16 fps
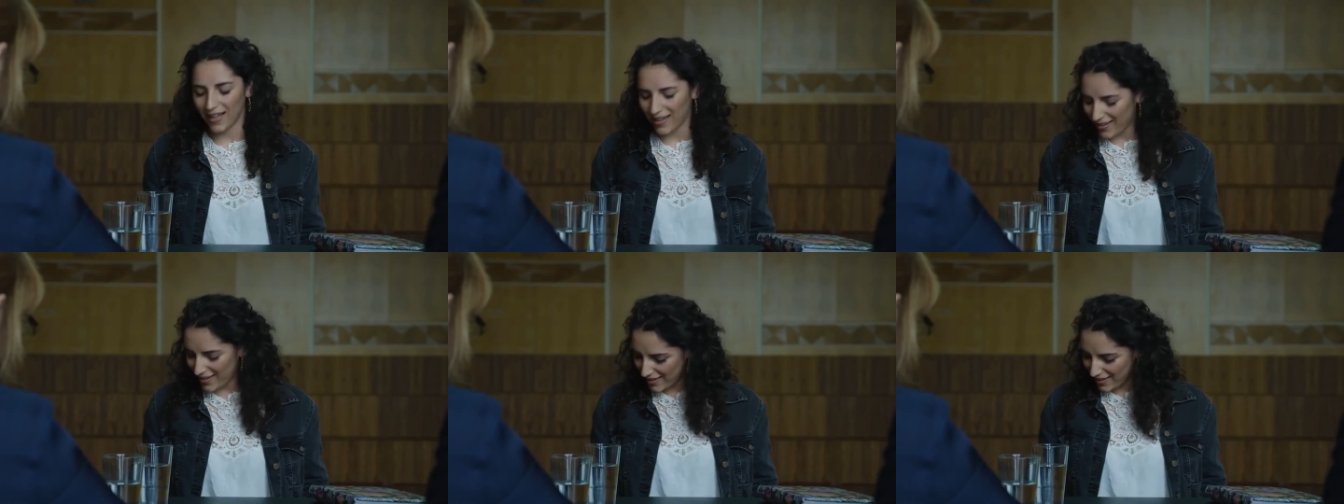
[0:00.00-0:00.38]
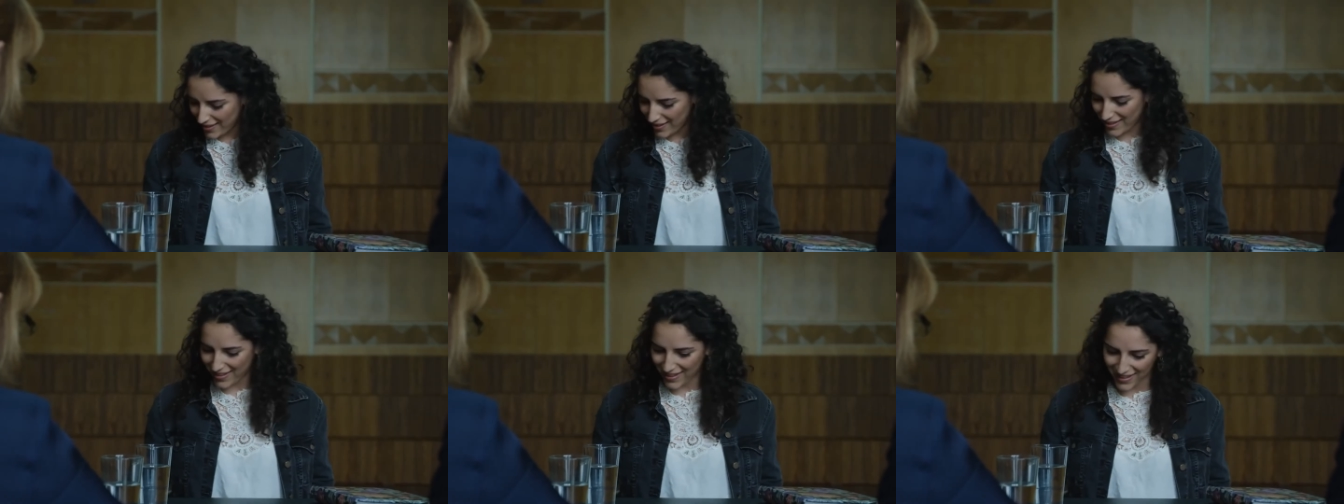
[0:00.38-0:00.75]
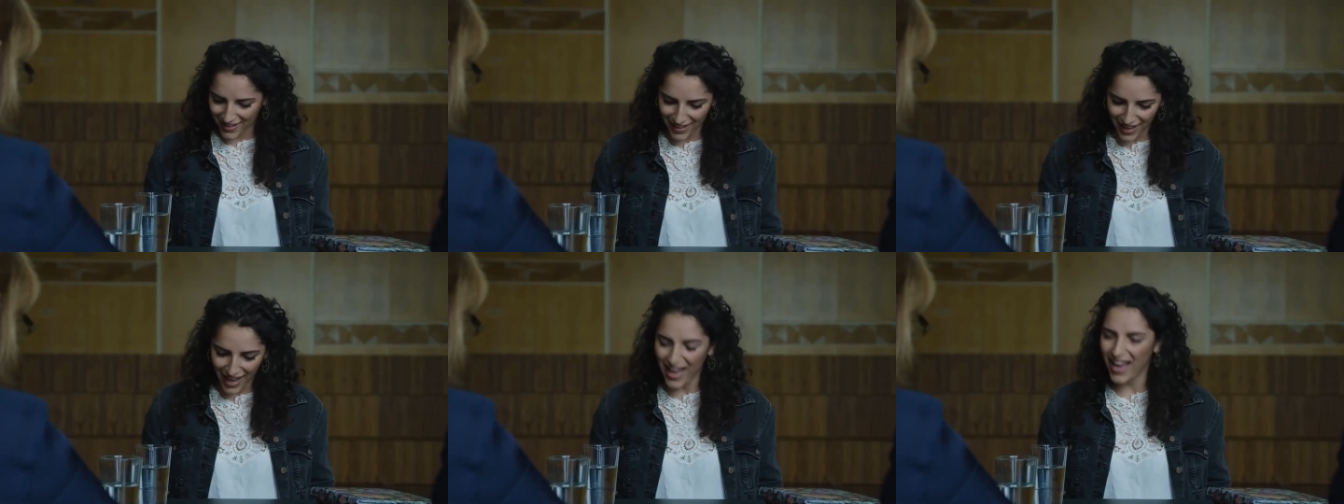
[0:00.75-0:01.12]
I
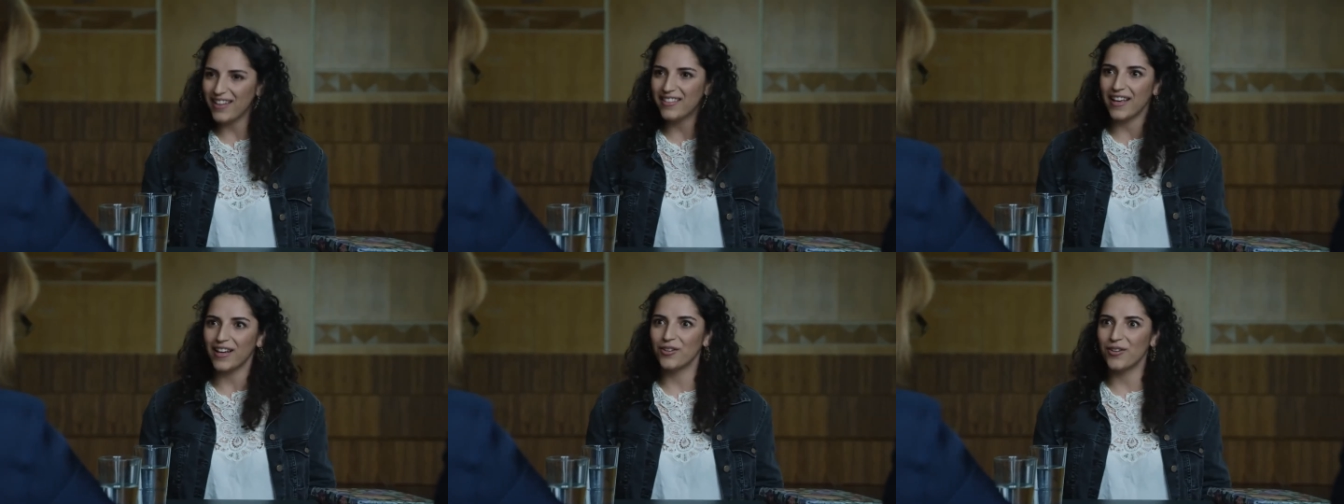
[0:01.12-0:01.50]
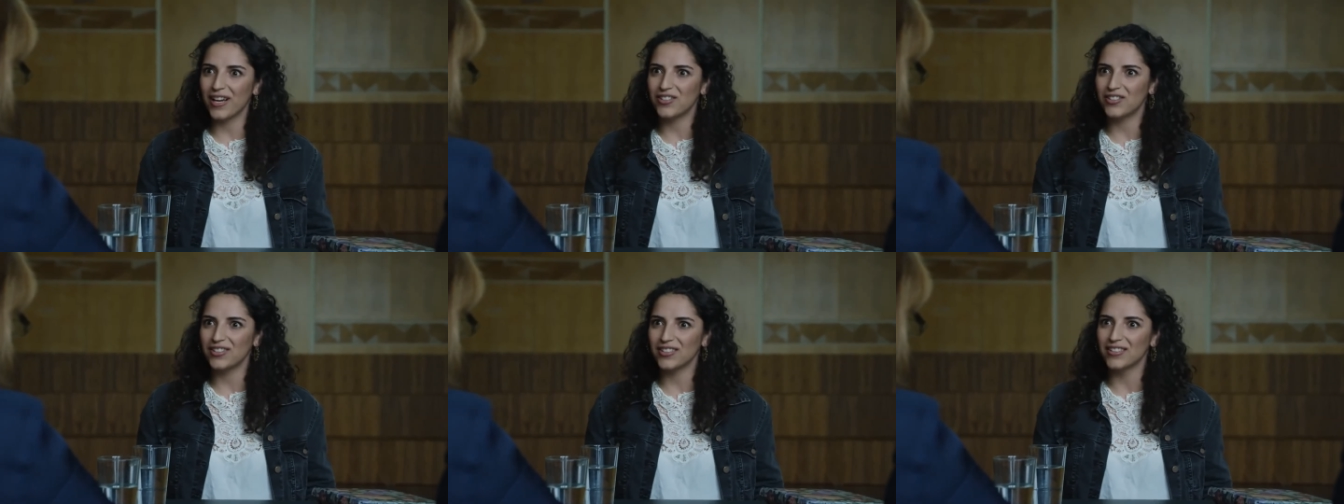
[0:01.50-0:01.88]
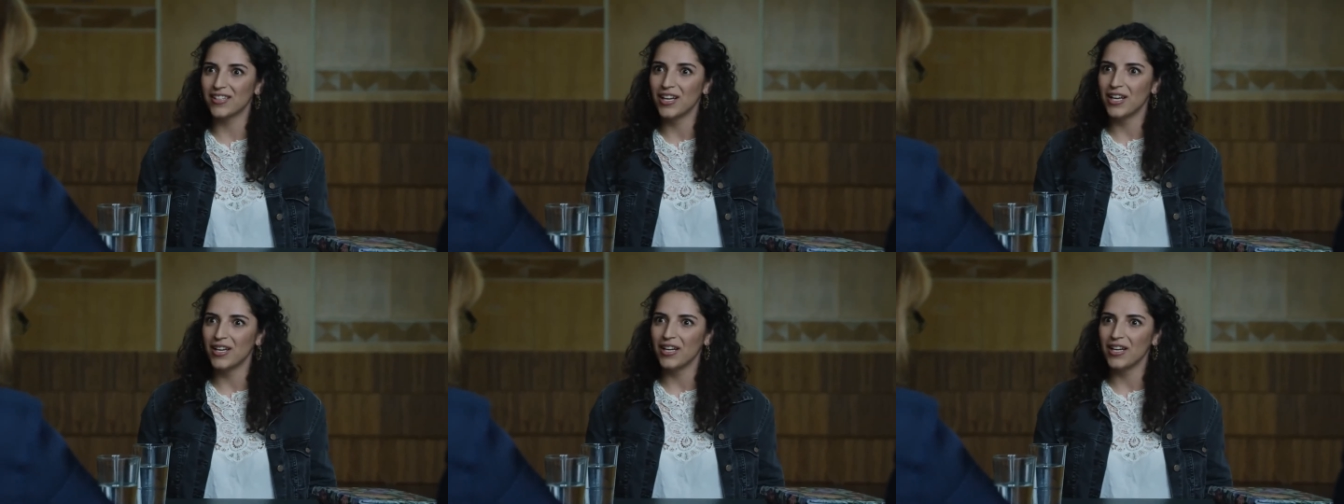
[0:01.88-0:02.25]
hate that question.